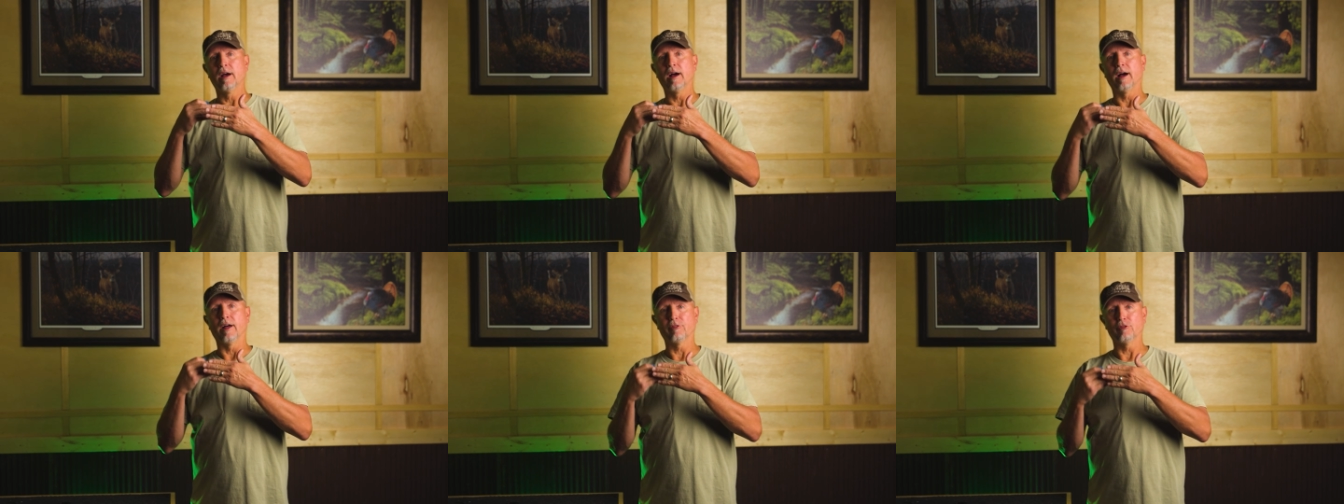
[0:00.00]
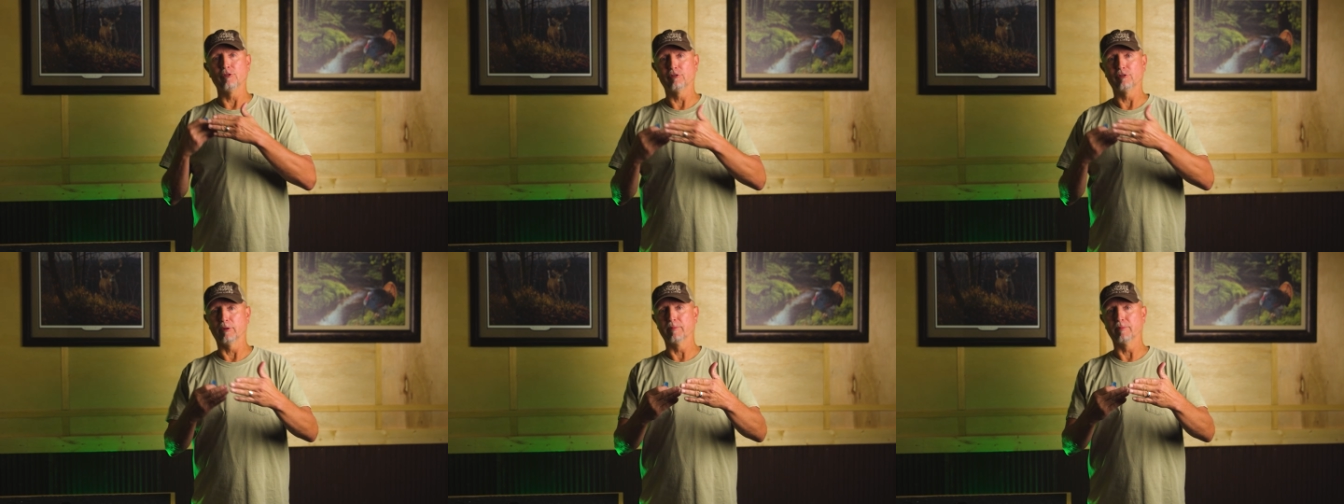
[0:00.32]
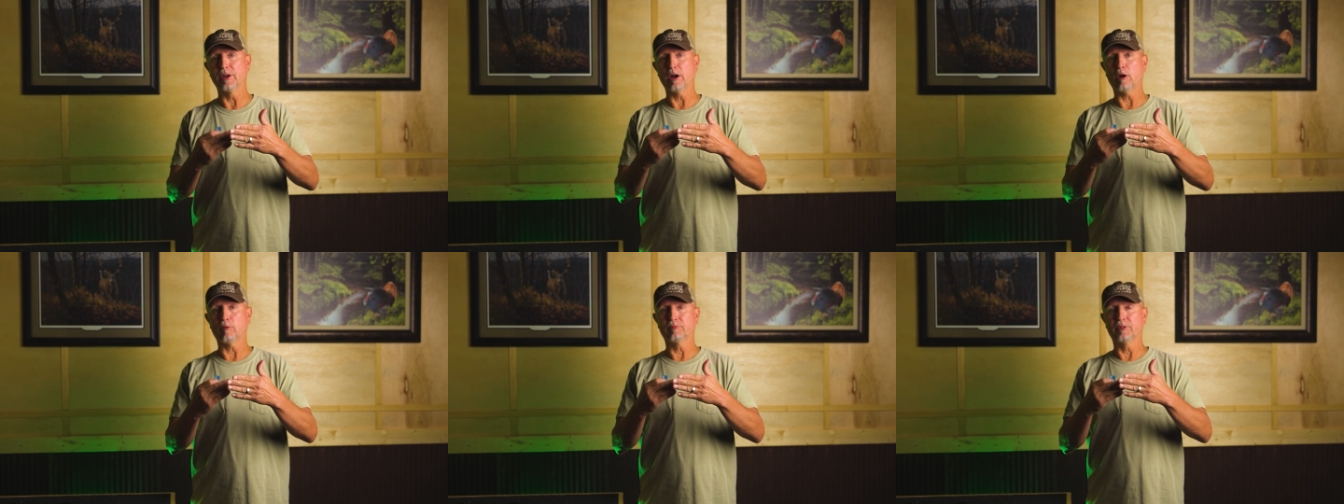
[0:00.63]
I threw some
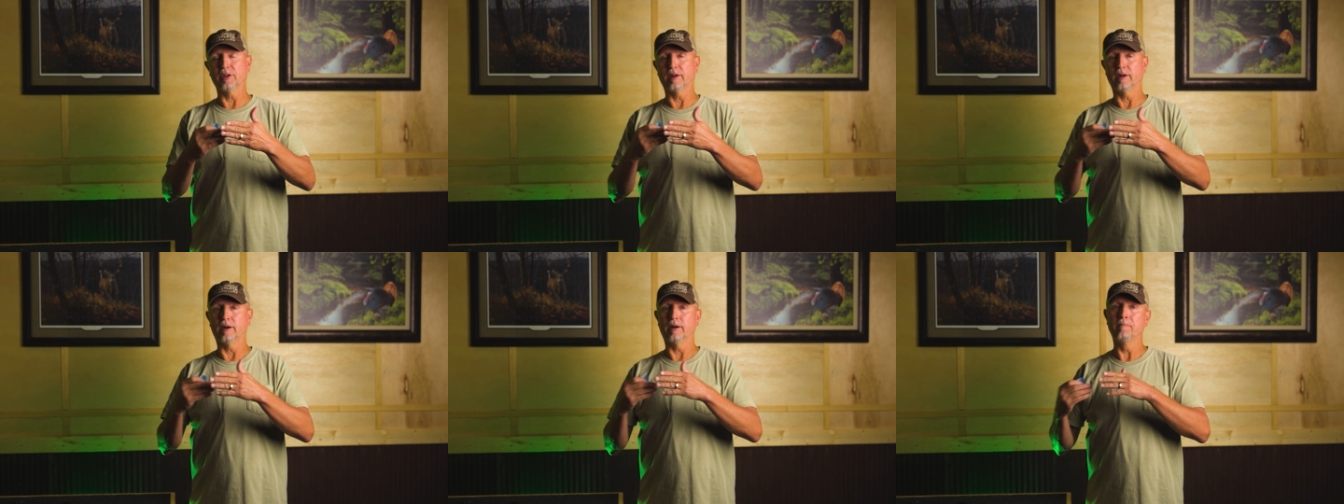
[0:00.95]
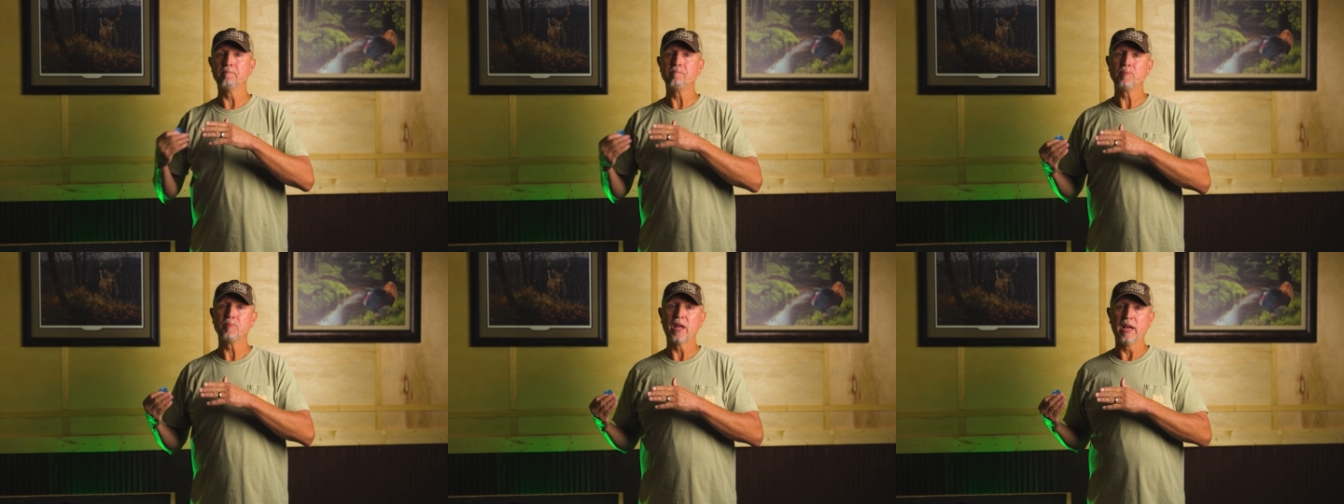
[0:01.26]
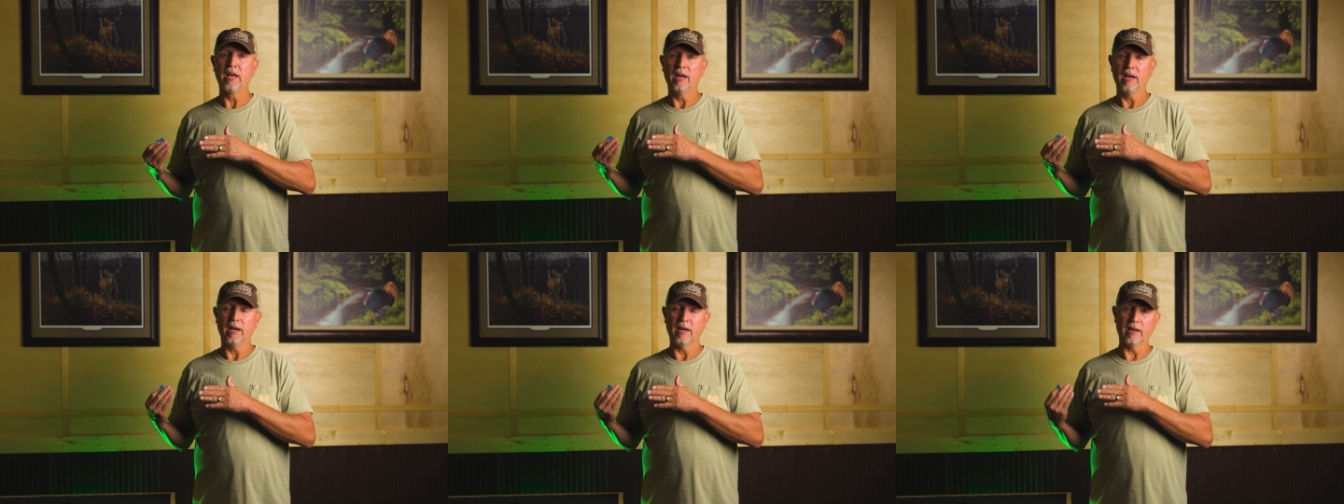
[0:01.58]
yelps in there,
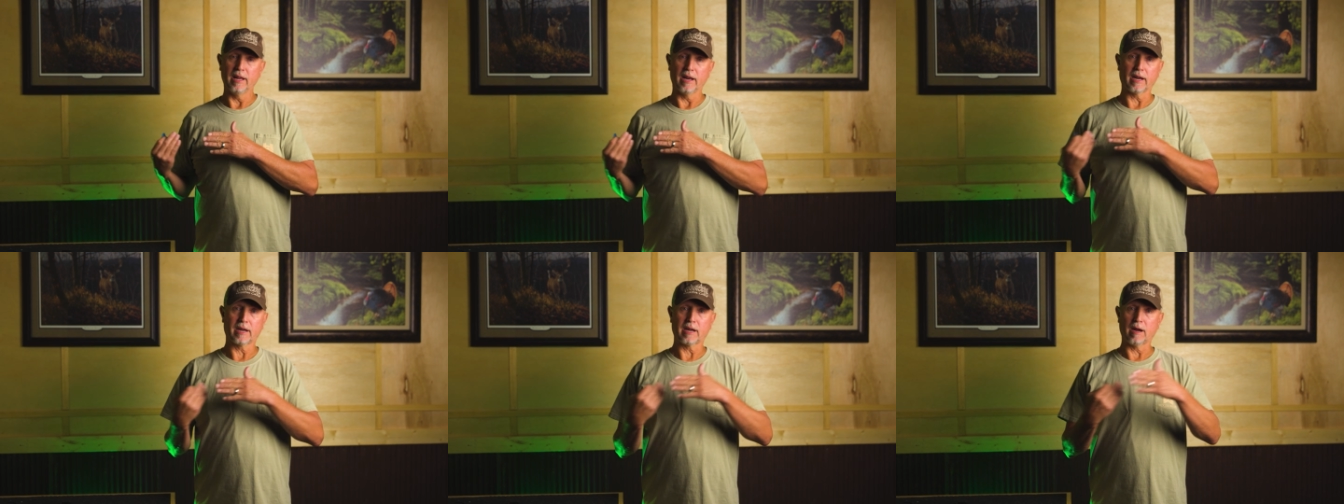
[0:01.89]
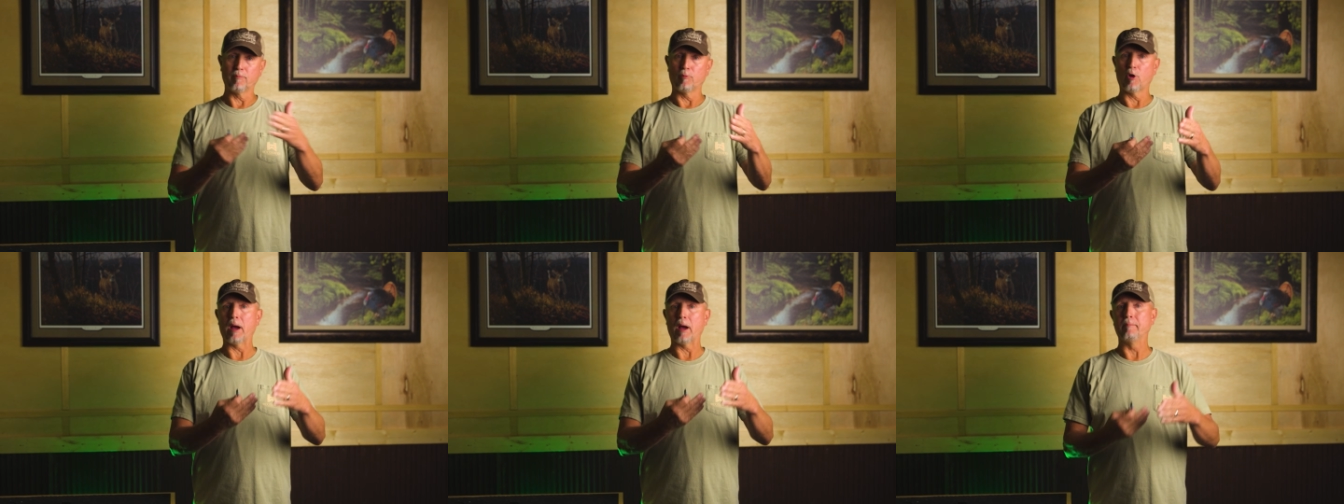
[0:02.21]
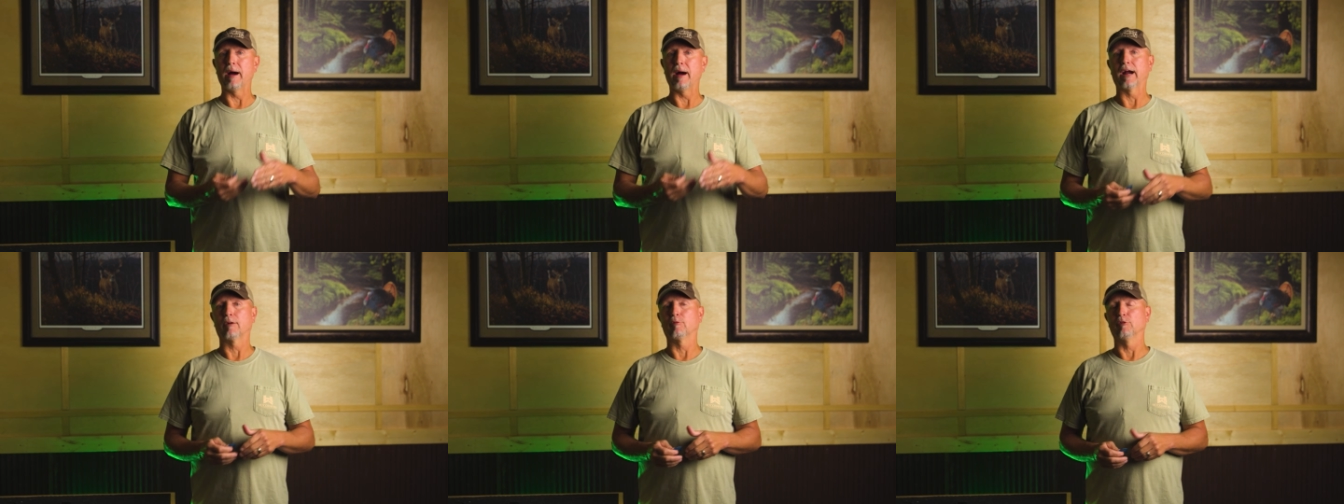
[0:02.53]
and then I come right
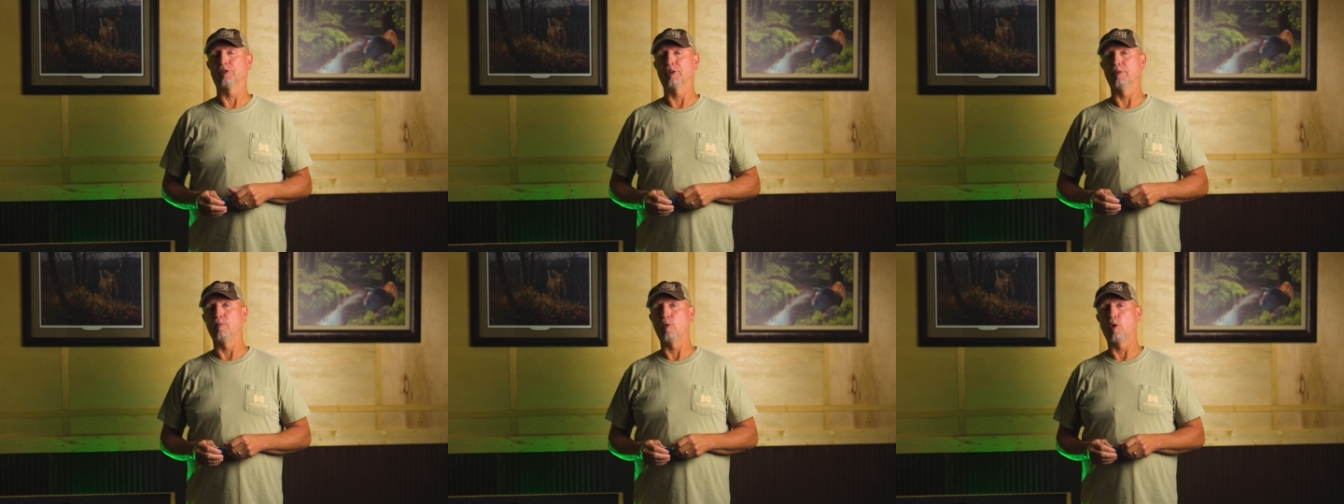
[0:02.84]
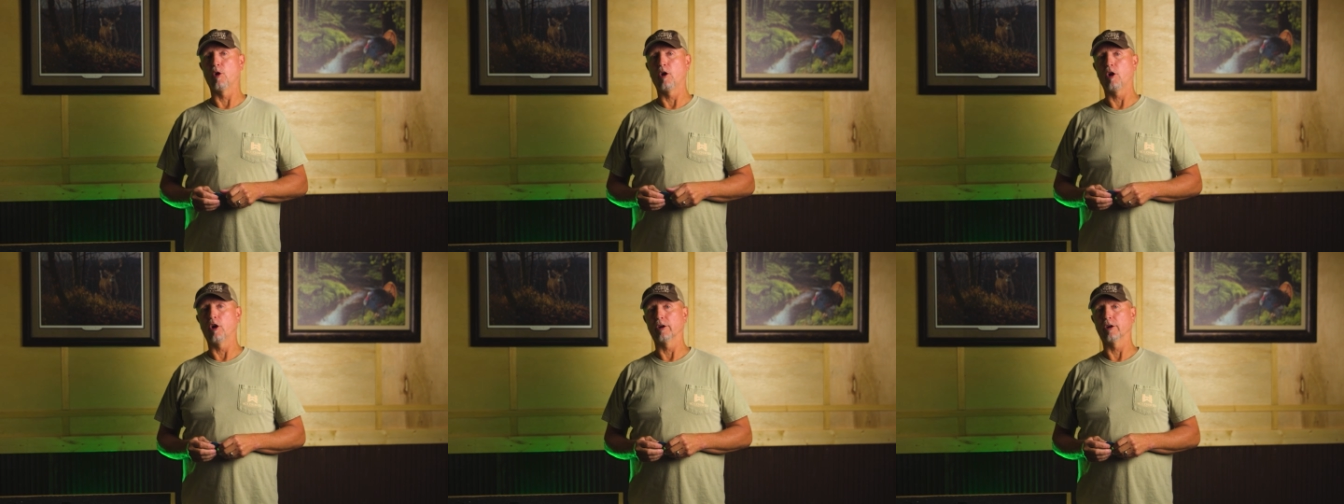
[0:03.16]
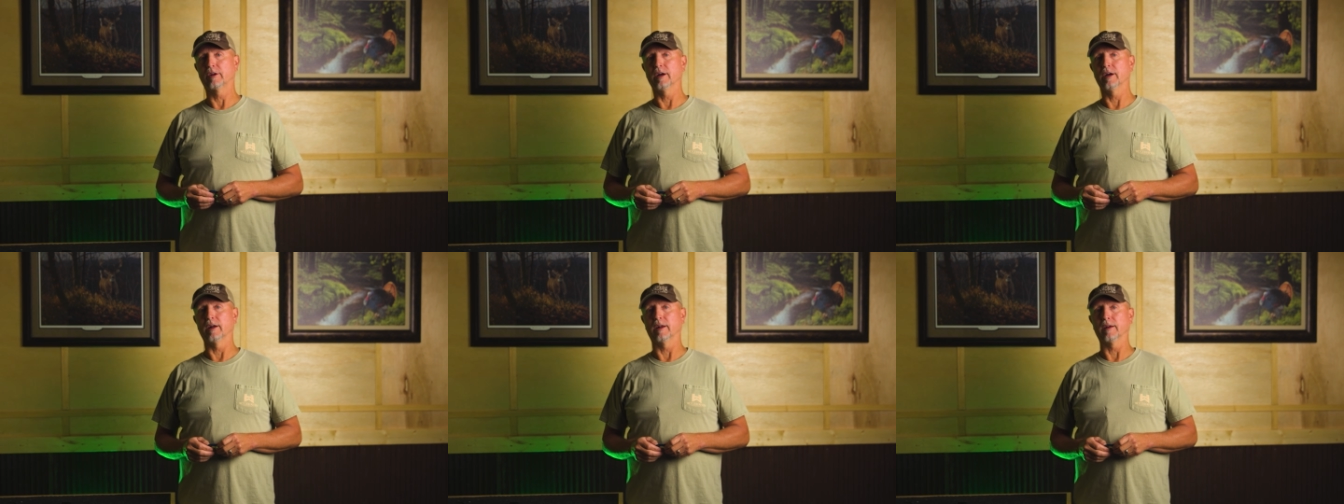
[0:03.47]
back with some more
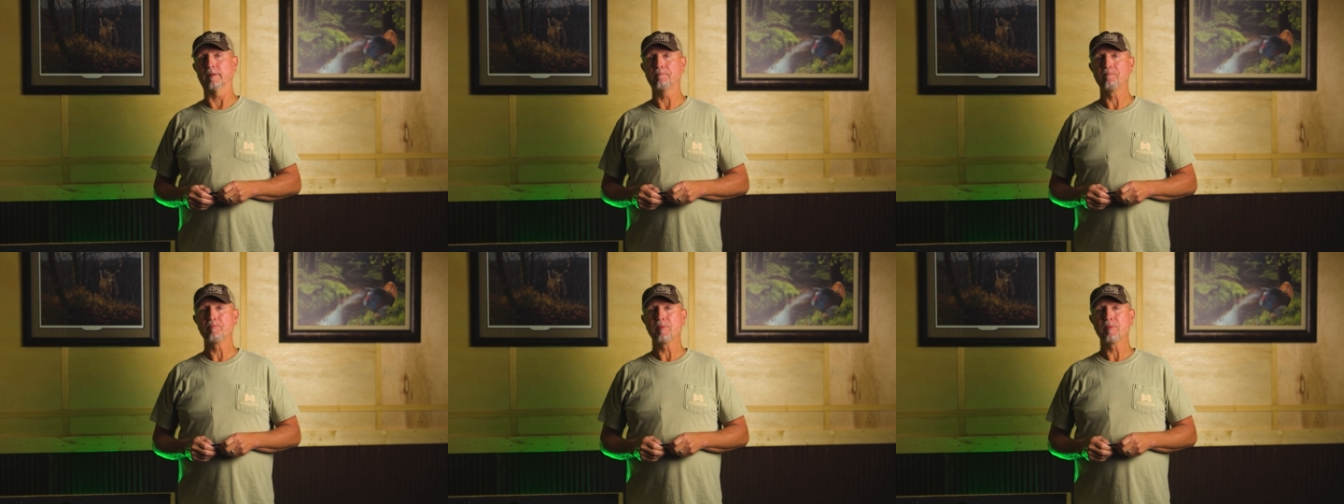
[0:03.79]
hard cutting.